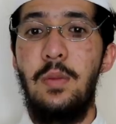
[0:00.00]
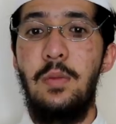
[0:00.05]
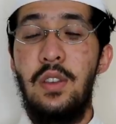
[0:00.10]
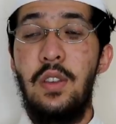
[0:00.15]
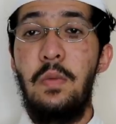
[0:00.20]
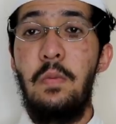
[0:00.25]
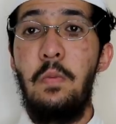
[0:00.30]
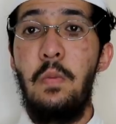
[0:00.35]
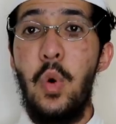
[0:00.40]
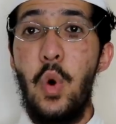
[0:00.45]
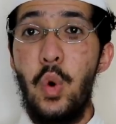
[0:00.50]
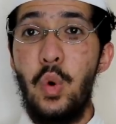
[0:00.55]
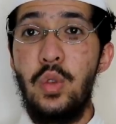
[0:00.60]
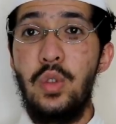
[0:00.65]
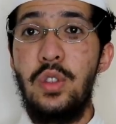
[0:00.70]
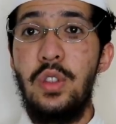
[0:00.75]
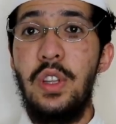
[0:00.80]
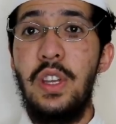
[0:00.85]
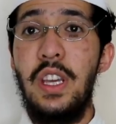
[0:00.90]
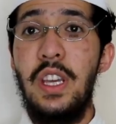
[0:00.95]
The
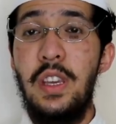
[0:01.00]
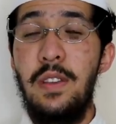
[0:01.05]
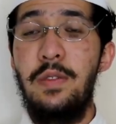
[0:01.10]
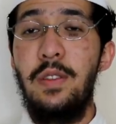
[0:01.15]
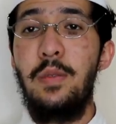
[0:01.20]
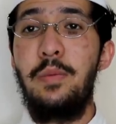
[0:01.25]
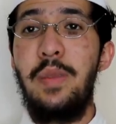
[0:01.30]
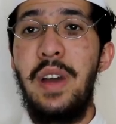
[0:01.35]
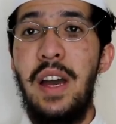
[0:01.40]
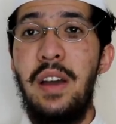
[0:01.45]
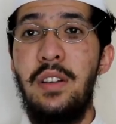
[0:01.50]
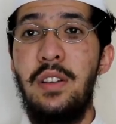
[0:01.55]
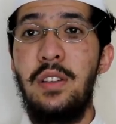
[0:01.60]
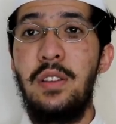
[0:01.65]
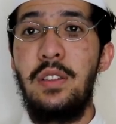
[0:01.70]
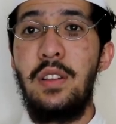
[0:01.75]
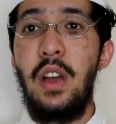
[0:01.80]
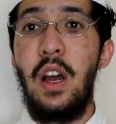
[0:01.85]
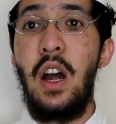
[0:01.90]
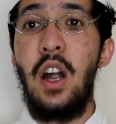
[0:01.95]
most evil
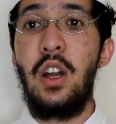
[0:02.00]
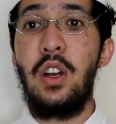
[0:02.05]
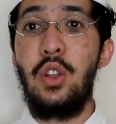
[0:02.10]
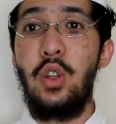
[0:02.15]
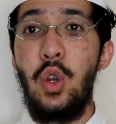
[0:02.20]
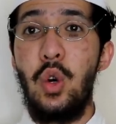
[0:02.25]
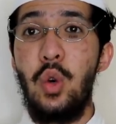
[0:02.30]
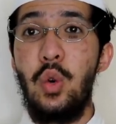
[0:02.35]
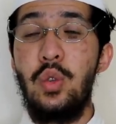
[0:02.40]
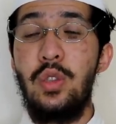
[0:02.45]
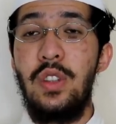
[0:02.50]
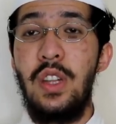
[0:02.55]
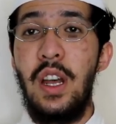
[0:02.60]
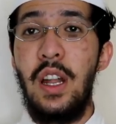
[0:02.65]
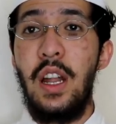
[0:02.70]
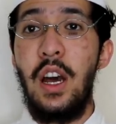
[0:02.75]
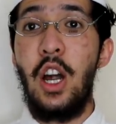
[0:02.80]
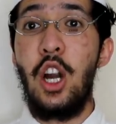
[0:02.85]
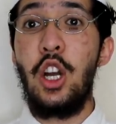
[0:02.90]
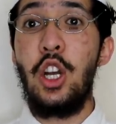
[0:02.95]
matters are those
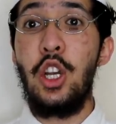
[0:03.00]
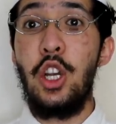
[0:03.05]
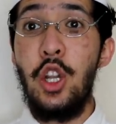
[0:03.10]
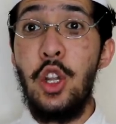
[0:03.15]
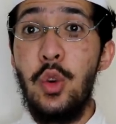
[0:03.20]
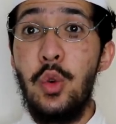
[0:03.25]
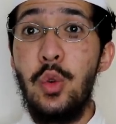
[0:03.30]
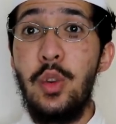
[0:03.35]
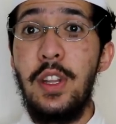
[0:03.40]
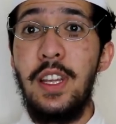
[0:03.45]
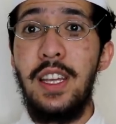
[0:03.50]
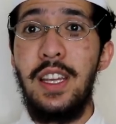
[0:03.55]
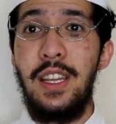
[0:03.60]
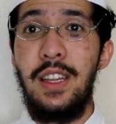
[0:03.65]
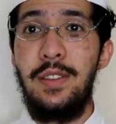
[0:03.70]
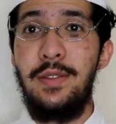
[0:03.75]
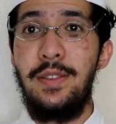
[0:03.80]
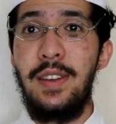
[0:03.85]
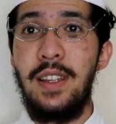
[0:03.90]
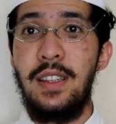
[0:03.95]
that are newly
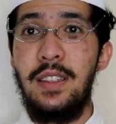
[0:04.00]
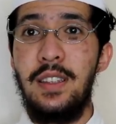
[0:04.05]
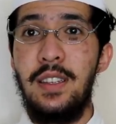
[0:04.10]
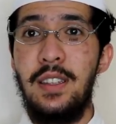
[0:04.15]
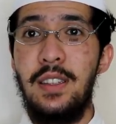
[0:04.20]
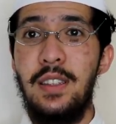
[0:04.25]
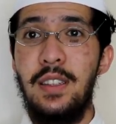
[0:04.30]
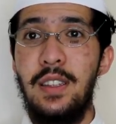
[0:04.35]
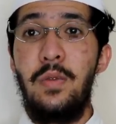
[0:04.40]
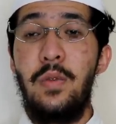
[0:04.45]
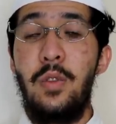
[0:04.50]
invented.